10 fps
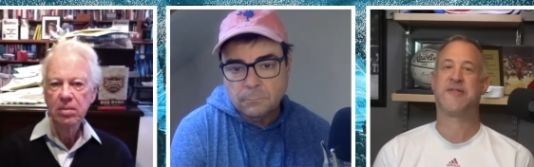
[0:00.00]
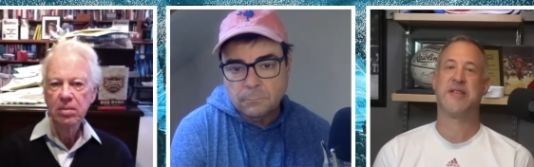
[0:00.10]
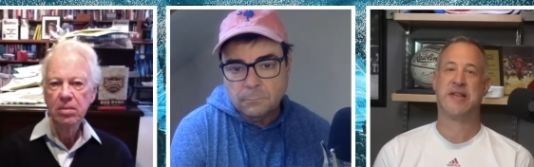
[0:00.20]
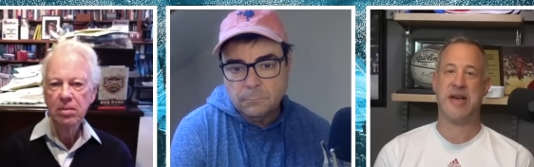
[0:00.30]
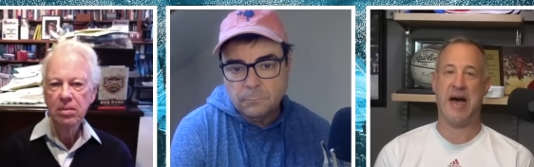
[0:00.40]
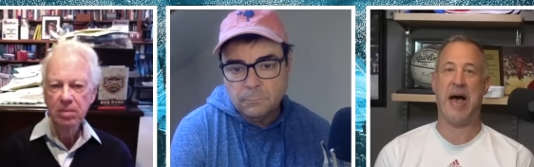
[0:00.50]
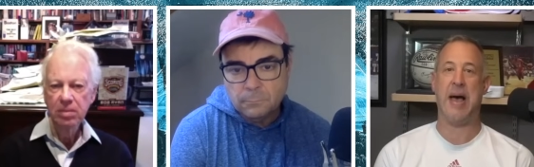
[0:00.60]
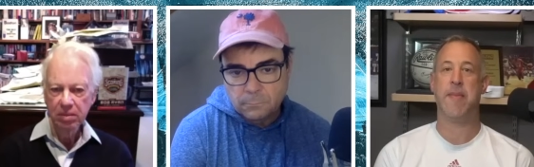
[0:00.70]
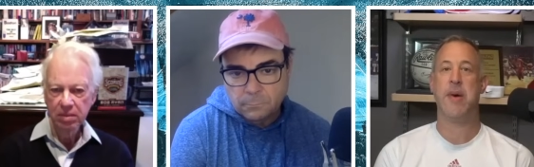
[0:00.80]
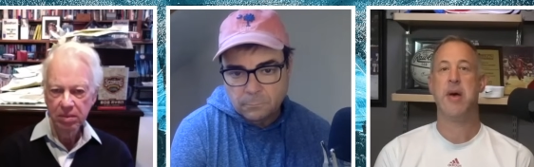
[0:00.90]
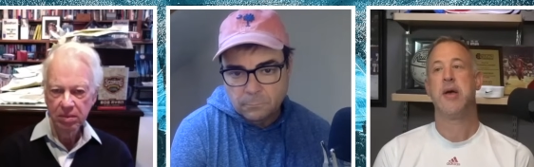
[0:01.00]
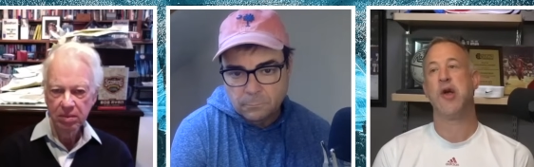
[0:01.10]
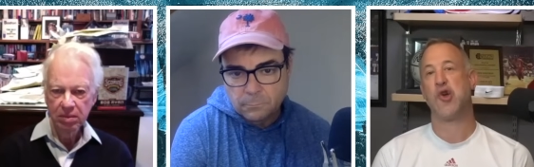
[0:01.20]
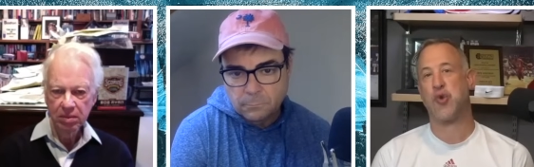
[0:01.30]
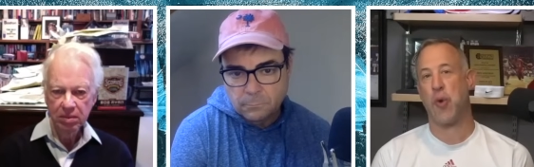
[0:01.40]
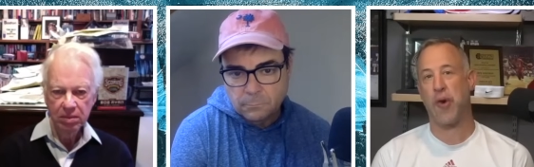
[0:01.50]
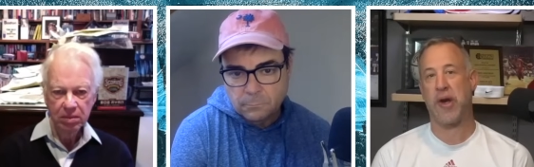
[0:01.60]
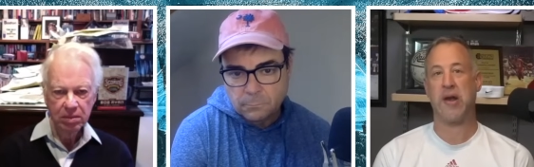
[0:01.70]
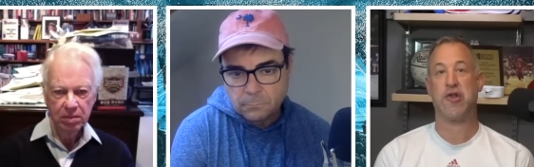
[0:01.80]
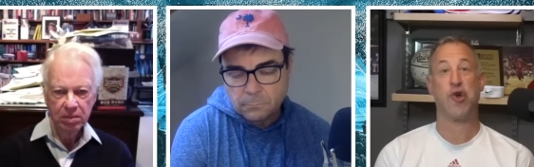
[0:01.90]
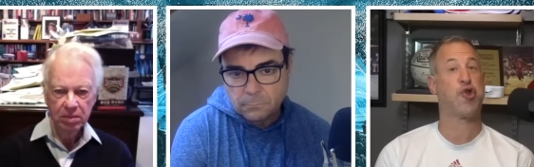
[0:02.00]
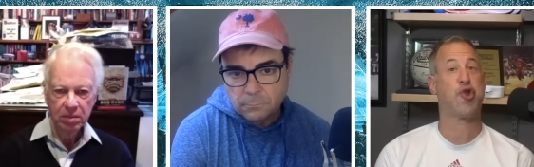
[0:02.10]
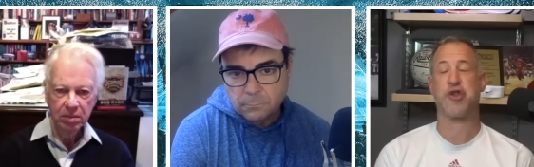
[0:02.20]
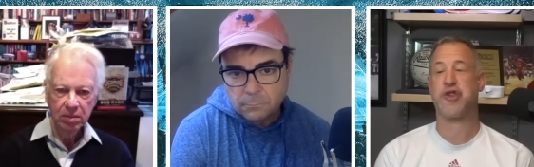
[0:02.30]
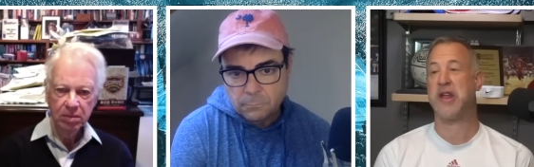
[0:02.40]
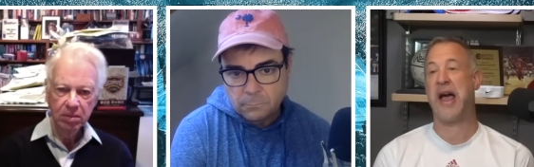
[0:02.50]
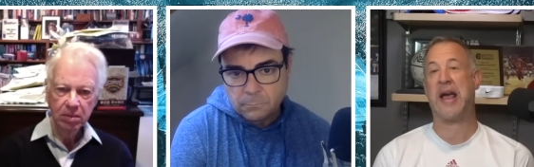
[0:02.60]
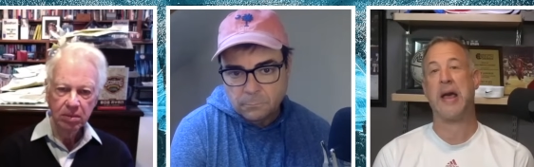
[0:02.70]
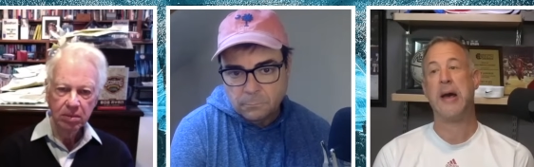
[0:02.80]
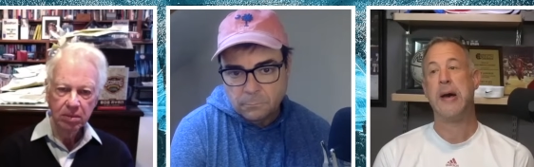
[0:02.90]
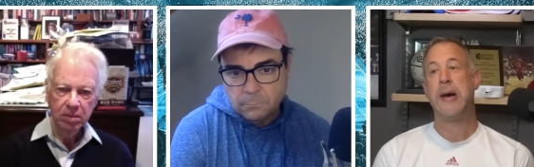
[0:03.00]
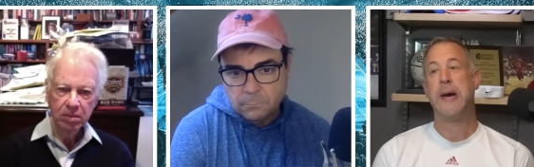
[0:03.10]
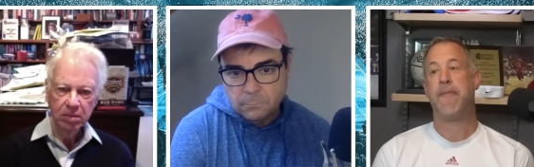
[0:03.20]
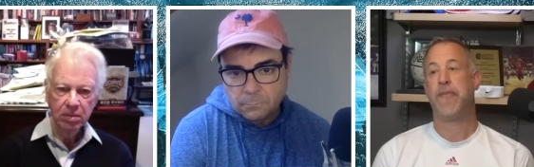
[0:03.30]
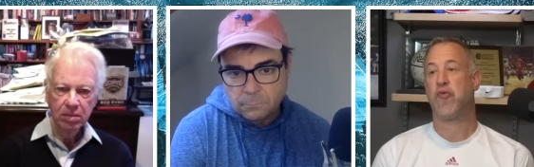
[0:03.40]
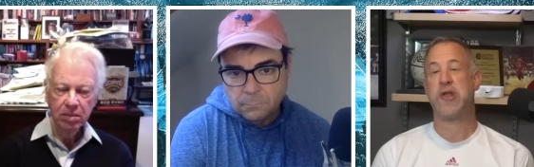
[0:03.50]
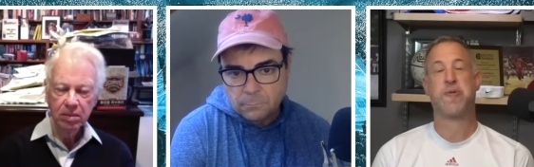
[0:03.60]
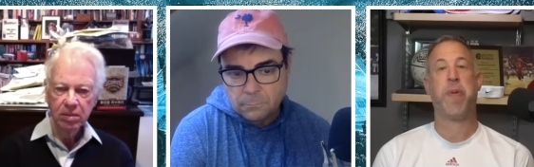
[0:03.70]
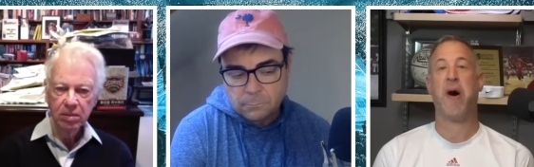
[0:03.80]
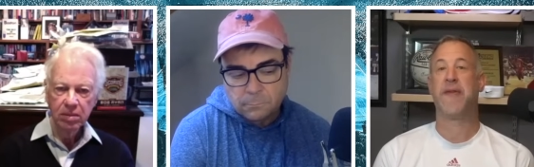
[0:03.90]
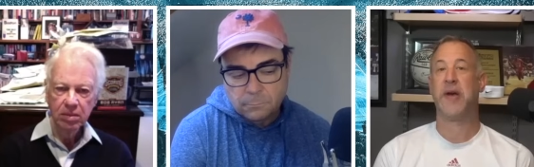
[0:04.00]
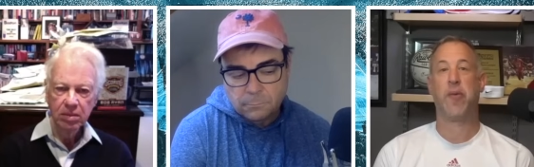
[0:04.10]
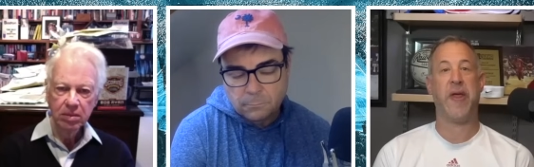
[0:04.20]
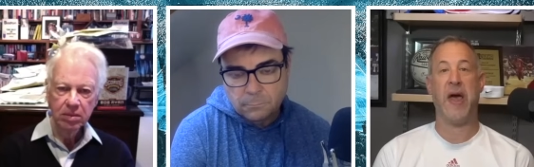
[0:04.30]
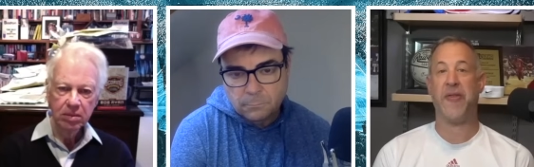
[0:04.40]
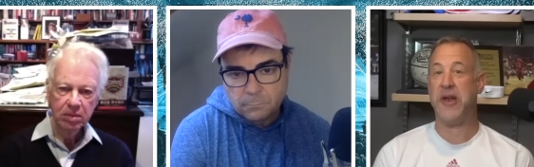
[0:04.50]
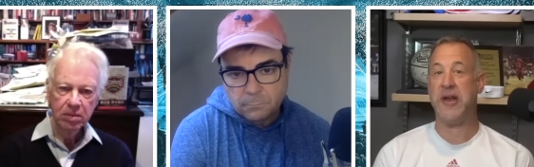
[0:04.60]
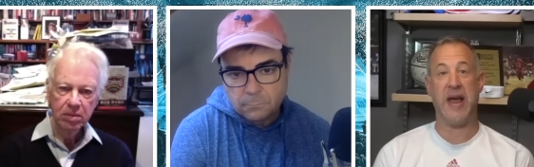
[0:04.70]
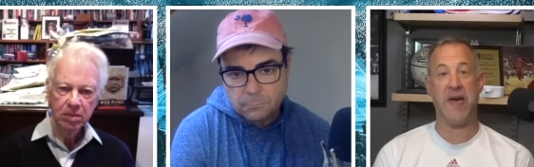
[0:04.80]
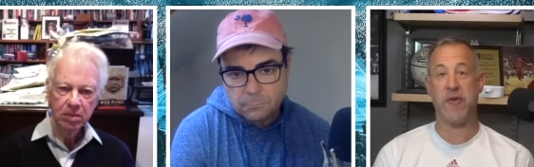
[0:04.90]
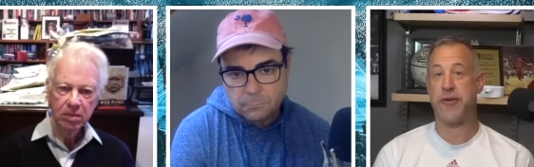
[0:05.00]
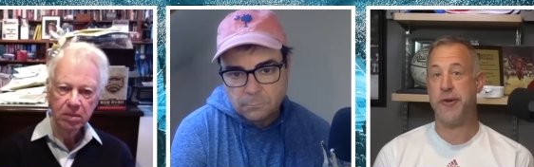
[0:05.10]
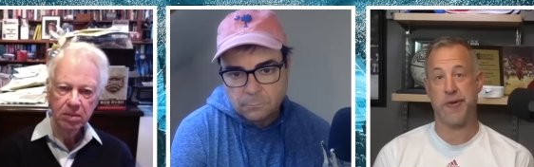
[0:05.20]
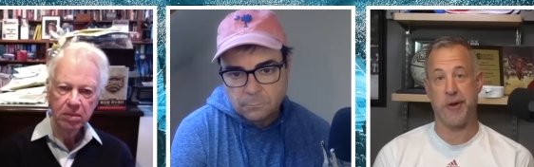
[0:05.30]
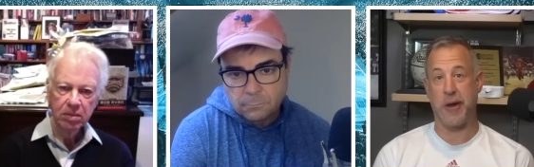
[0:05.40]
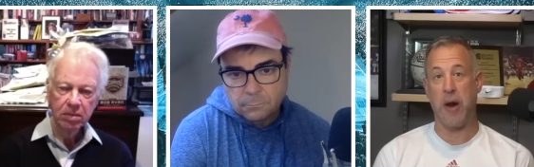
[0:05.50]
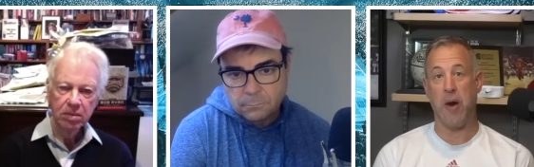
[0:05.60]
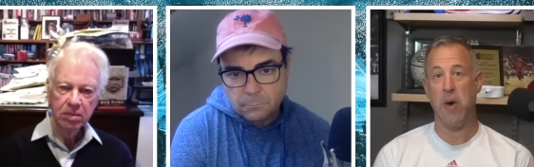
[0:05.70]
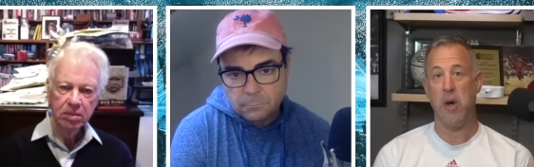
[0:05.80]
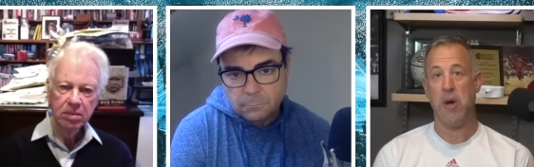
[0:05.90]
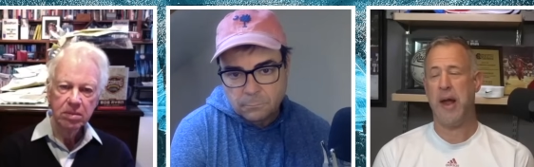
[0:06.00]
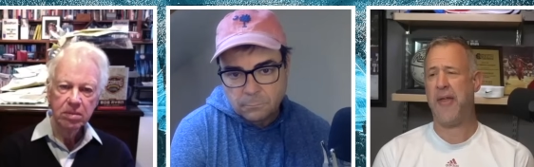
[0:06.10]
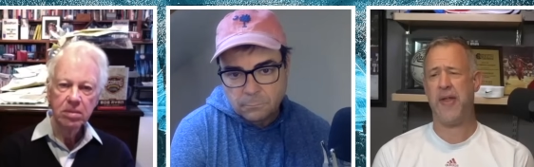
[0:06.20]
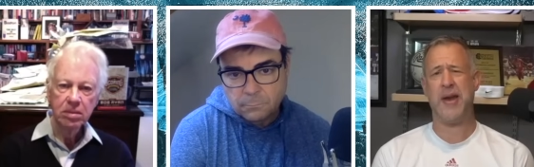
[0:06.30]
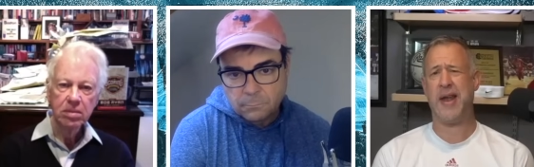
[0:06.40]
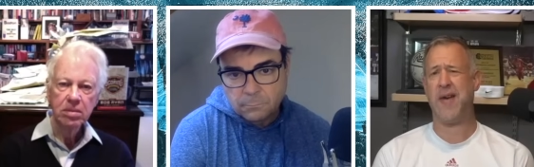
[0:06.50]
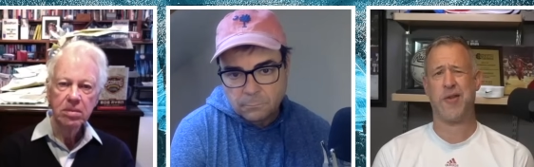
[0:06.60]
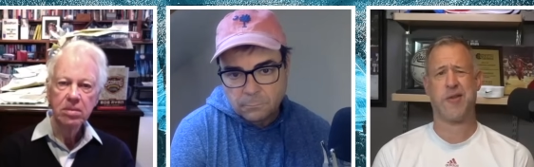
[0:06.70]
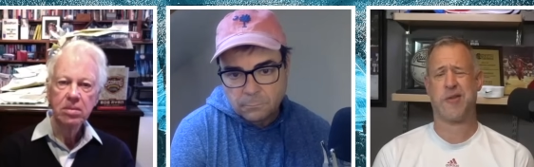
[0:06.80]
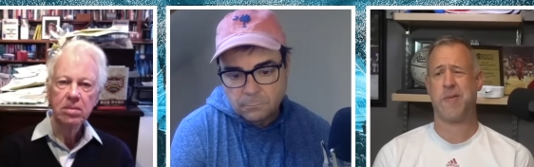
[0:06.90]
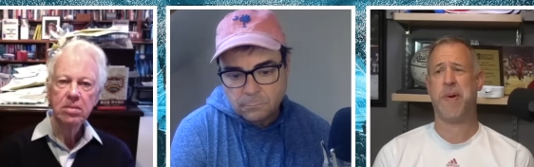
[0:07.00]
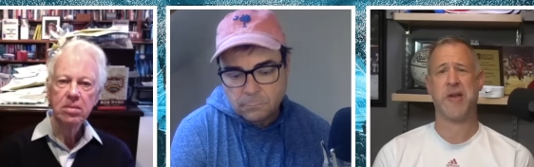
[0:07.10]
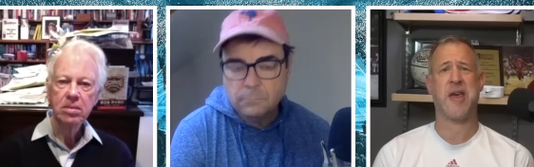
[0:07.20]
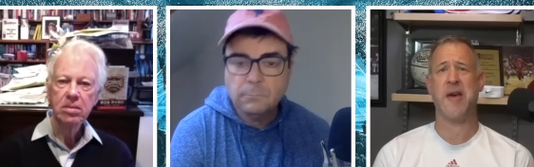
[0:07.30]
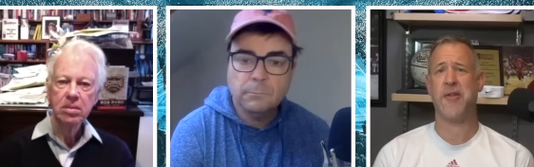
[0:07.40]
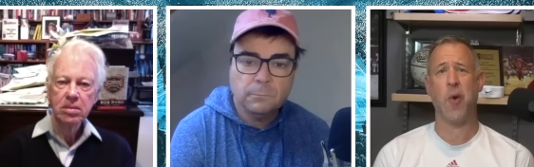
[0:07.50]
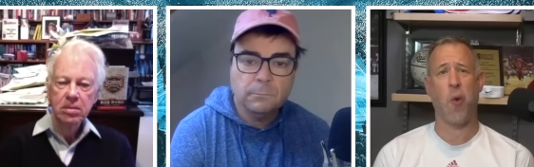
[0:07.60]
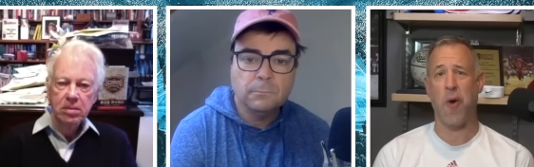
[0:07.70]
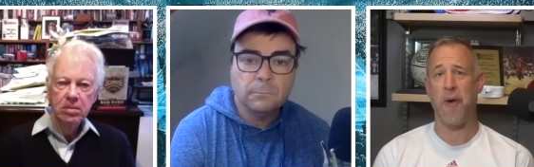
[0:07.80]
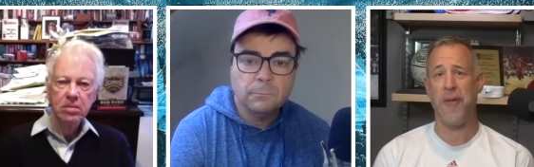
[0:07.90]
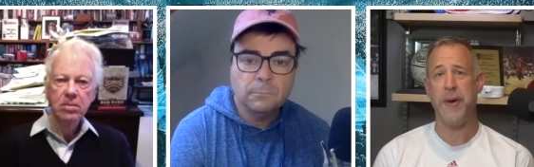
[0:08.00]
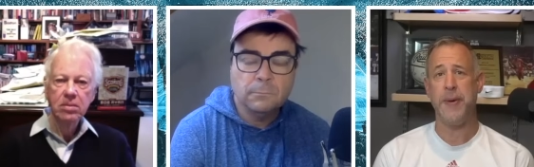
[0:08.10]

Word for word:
Speaker 1: the time. Here's what we're going to do. Just like Rich Paul did with Anthony Davis years ago. Anthony Davis is the best kid in the world.